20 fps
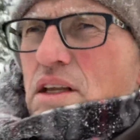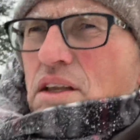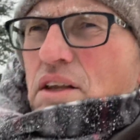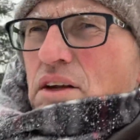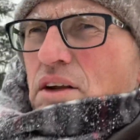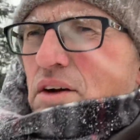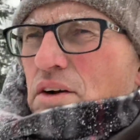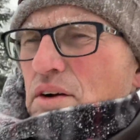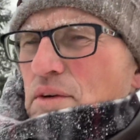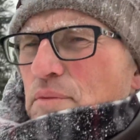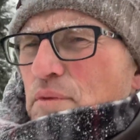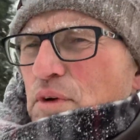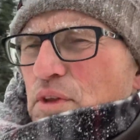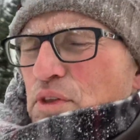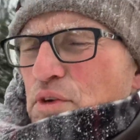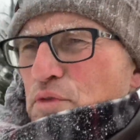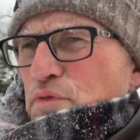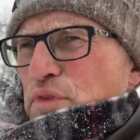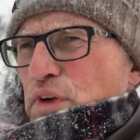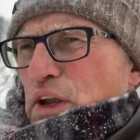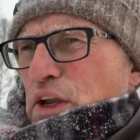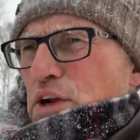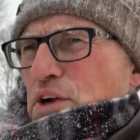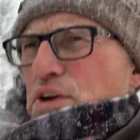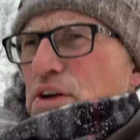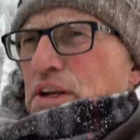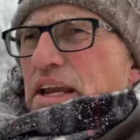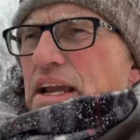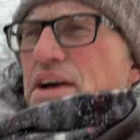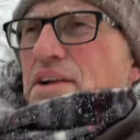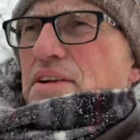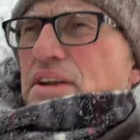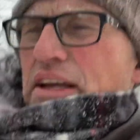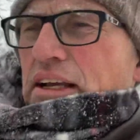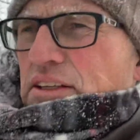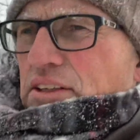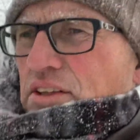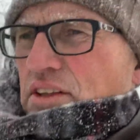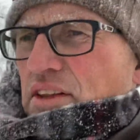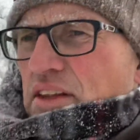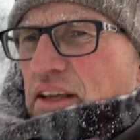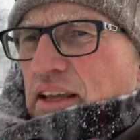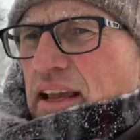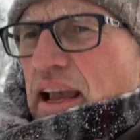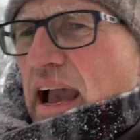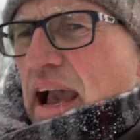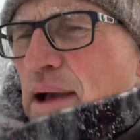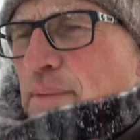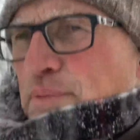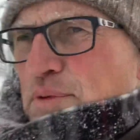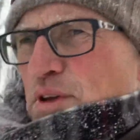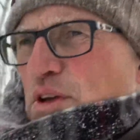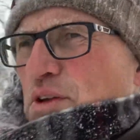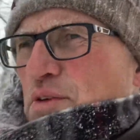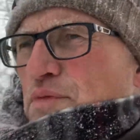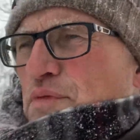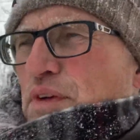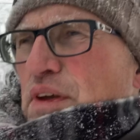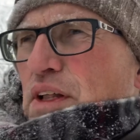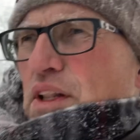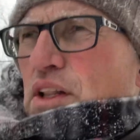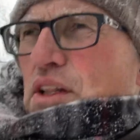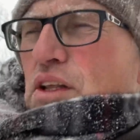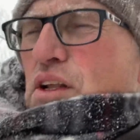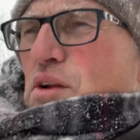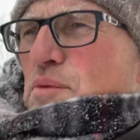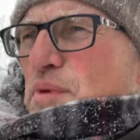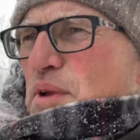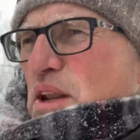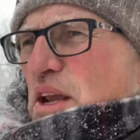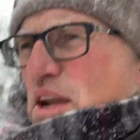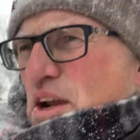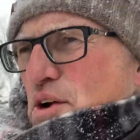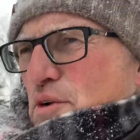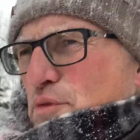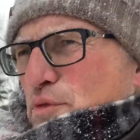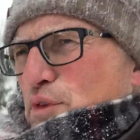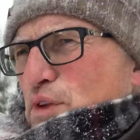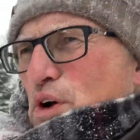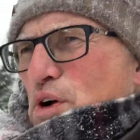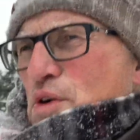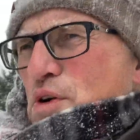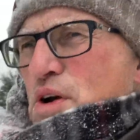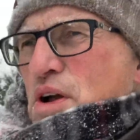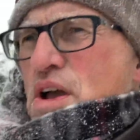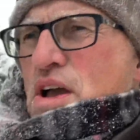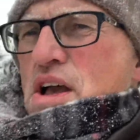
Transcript: You know, and with your finger down next to the gap, you could feel a little bit of airflow